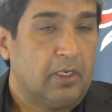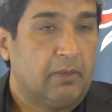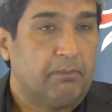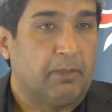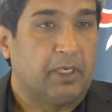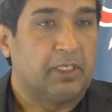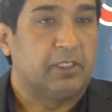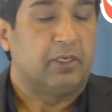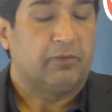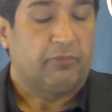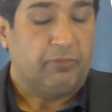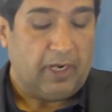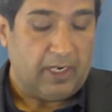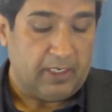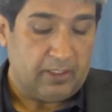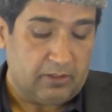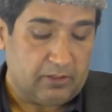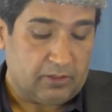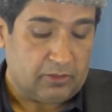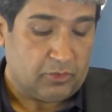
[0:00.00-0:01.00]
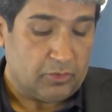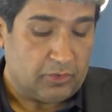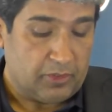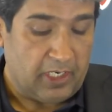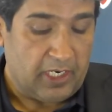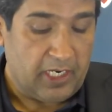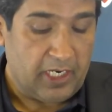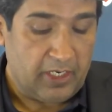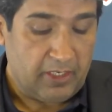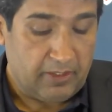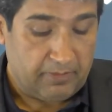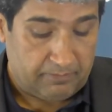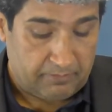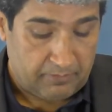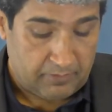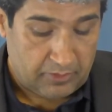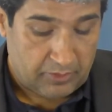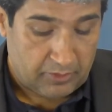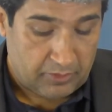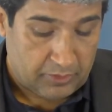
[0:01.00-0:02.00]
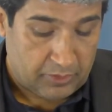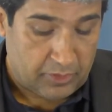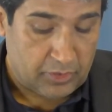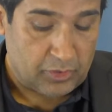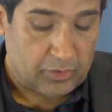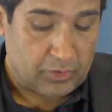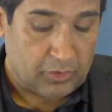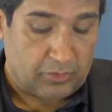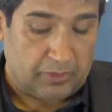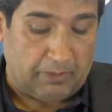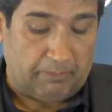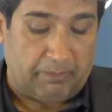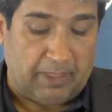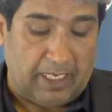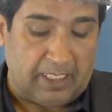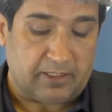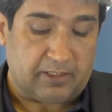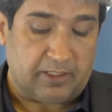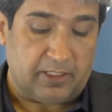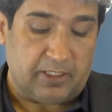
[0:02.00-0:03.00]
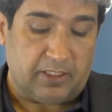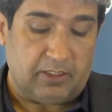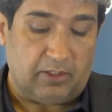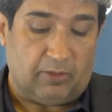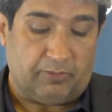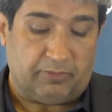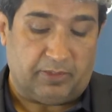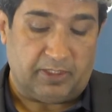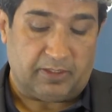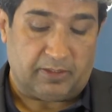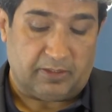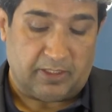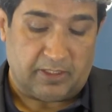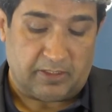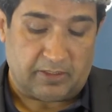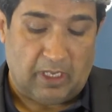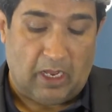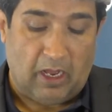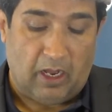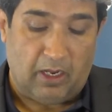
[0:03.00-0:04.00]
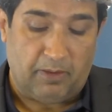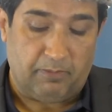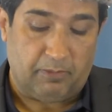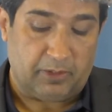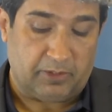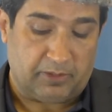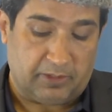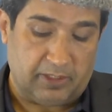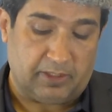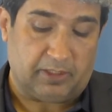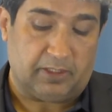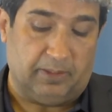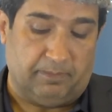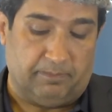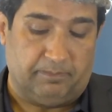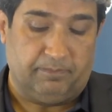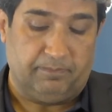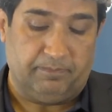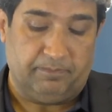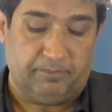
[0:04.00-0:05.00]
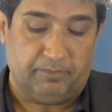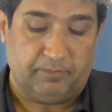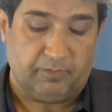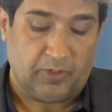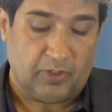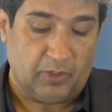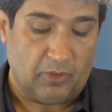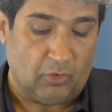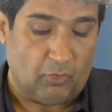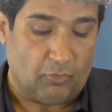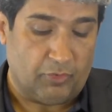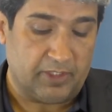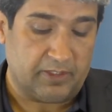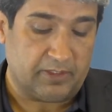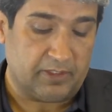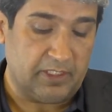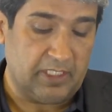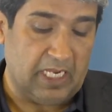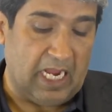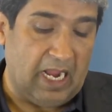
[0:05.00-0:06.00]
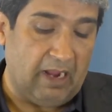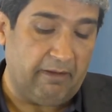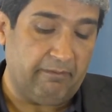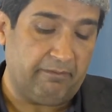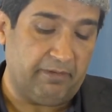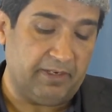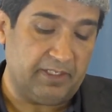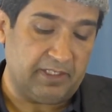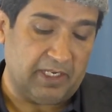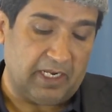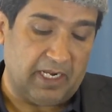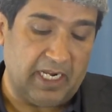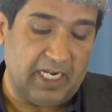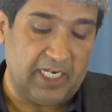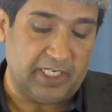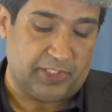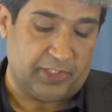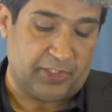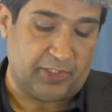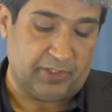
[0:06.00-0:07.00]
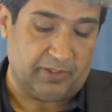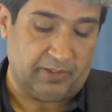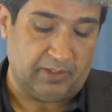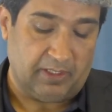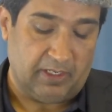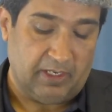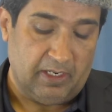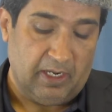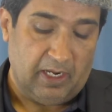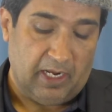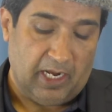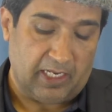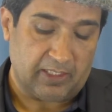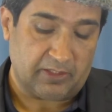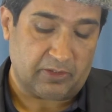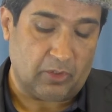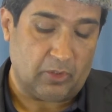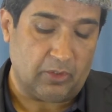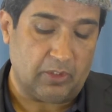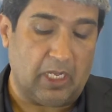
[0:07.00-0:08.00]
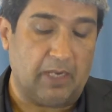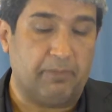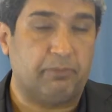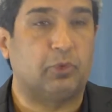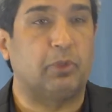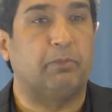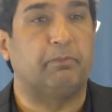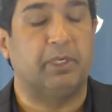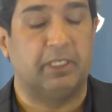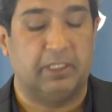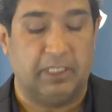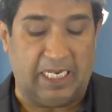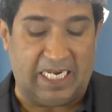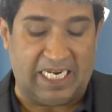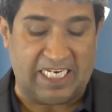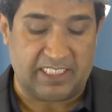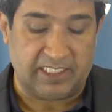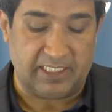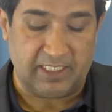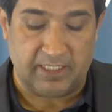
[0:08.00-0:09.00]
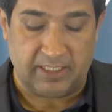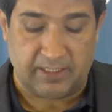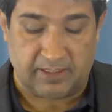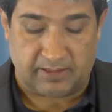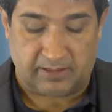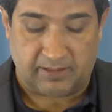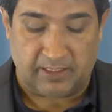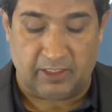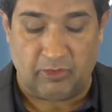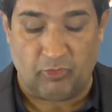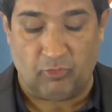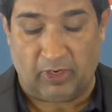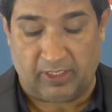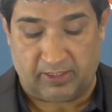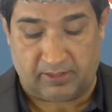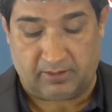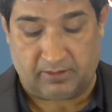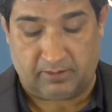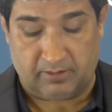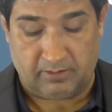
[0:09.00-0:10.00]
My dear friends, today, due to the blessing of this nizam or system, we see average age has gone up to mid-80s in West.